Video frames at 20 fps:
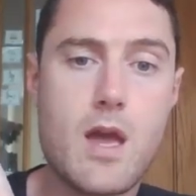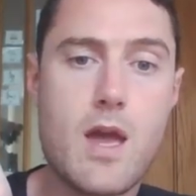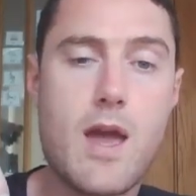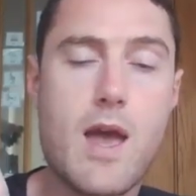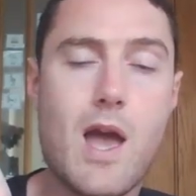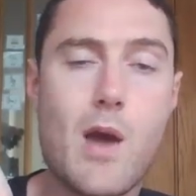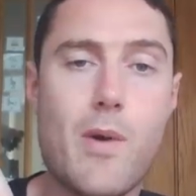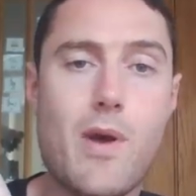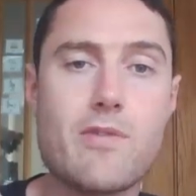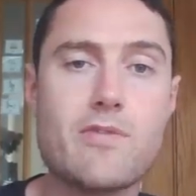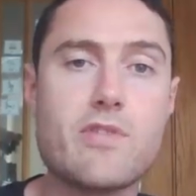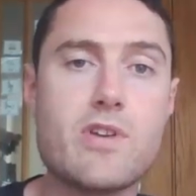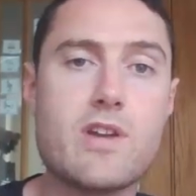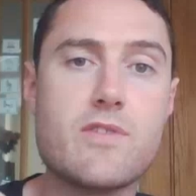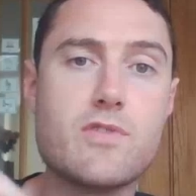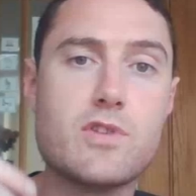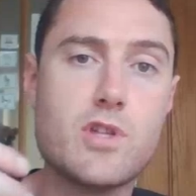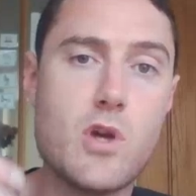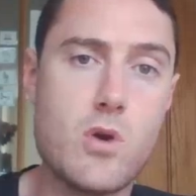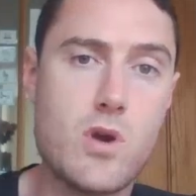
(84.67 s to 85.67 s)
However, if you
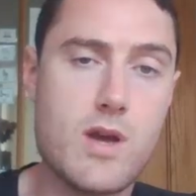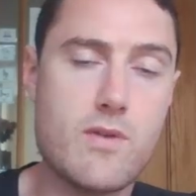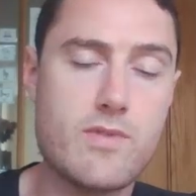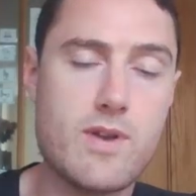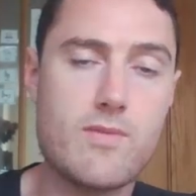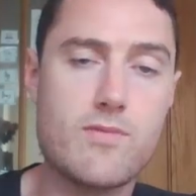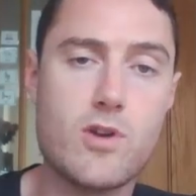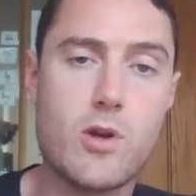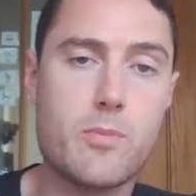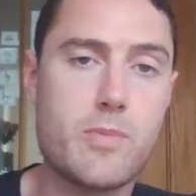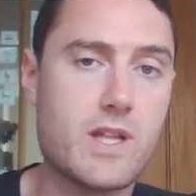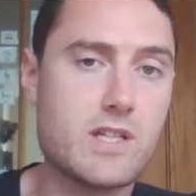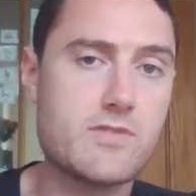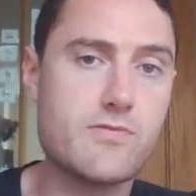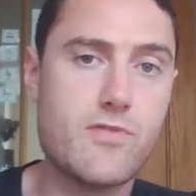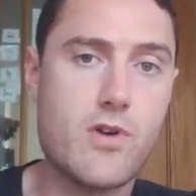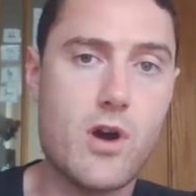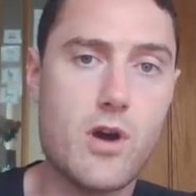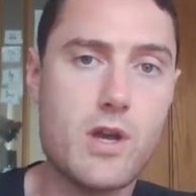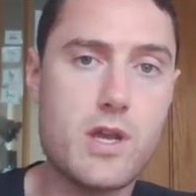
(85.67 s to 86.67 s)
don't have an envelope, that's
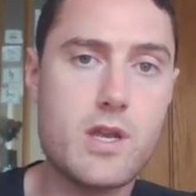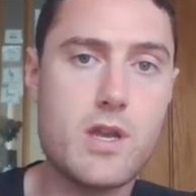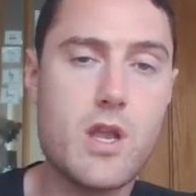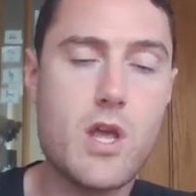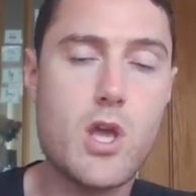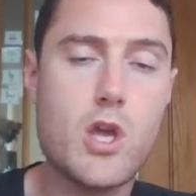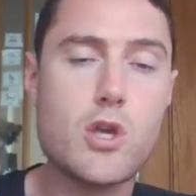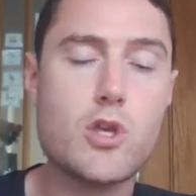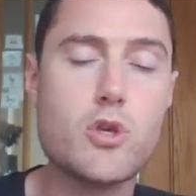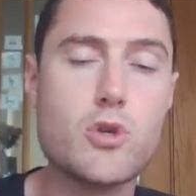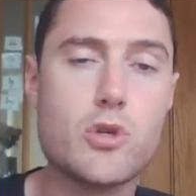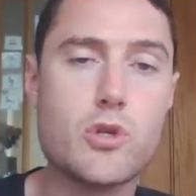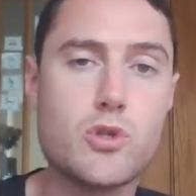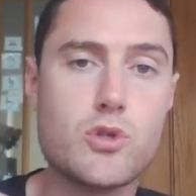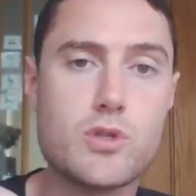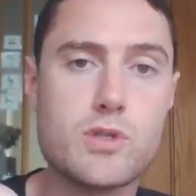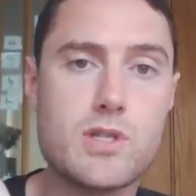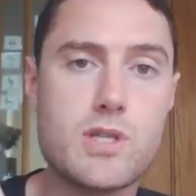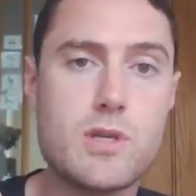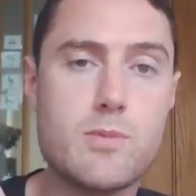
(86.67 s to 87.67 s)
fine. You can just
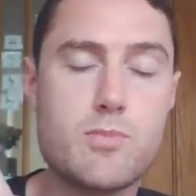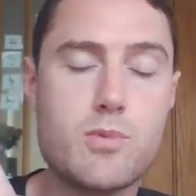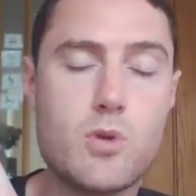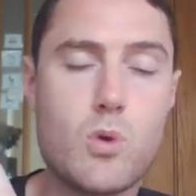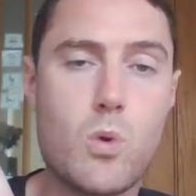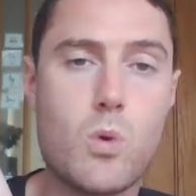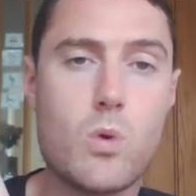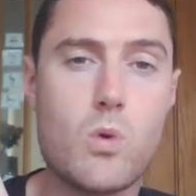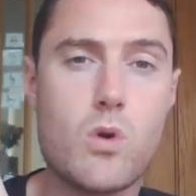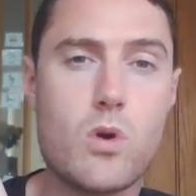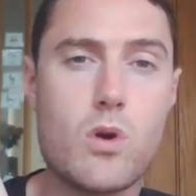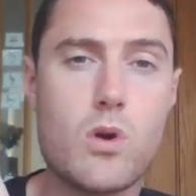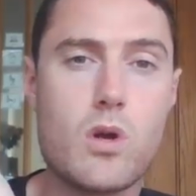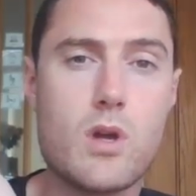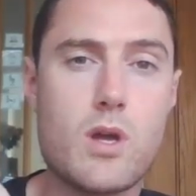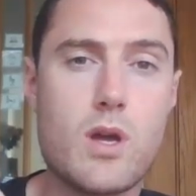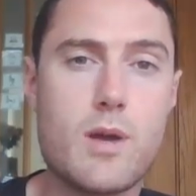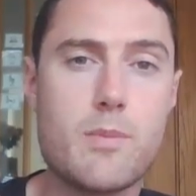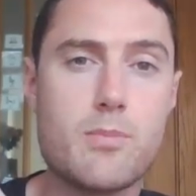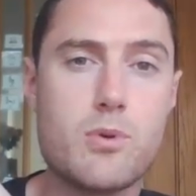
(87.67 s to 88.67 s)
keep your
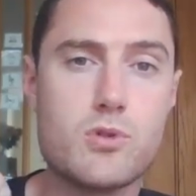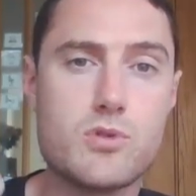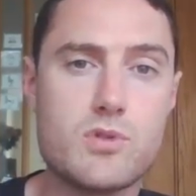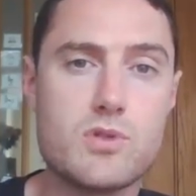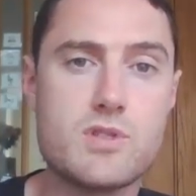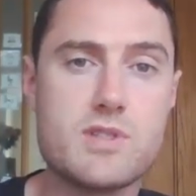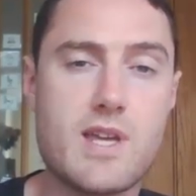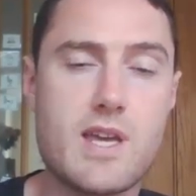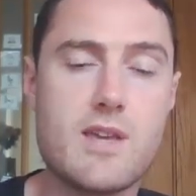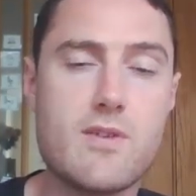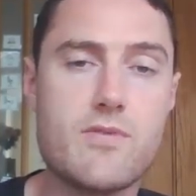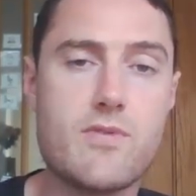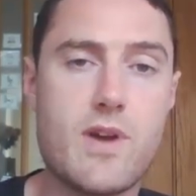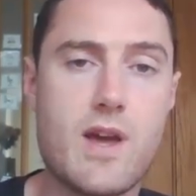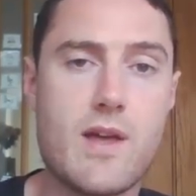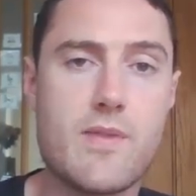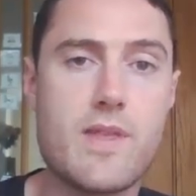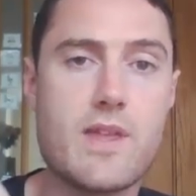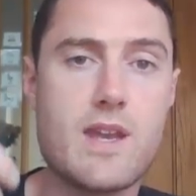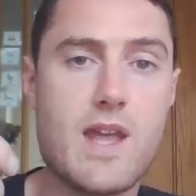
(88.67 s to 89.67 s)
puzzles safe and
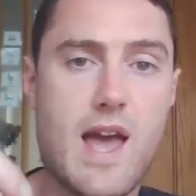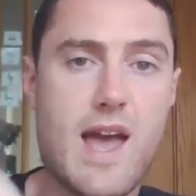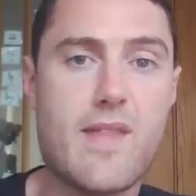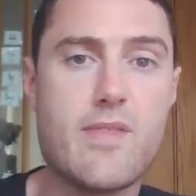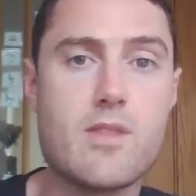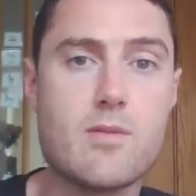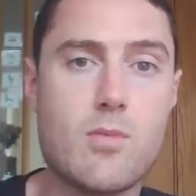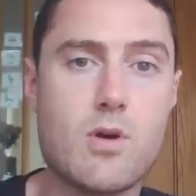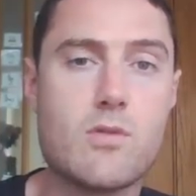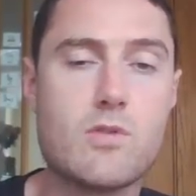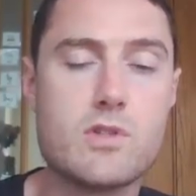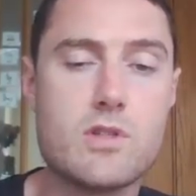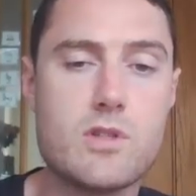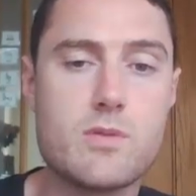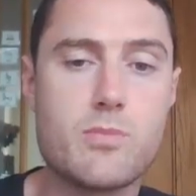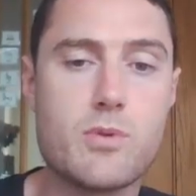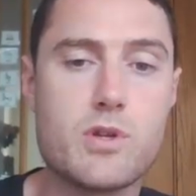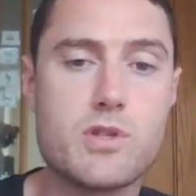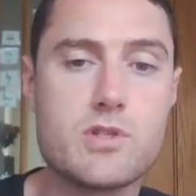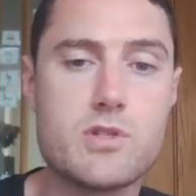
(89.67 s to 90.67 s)
then hand them over to the
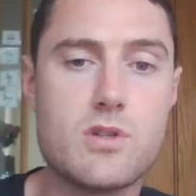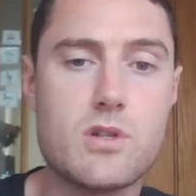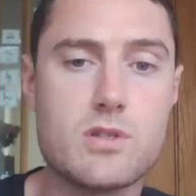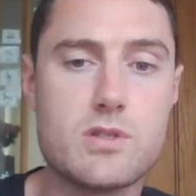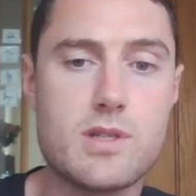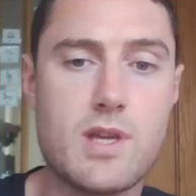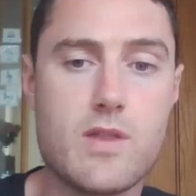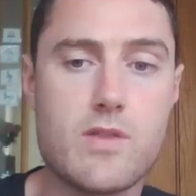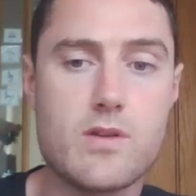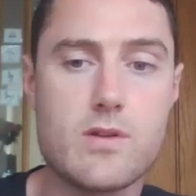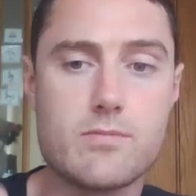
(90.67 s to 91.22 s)
person altogether.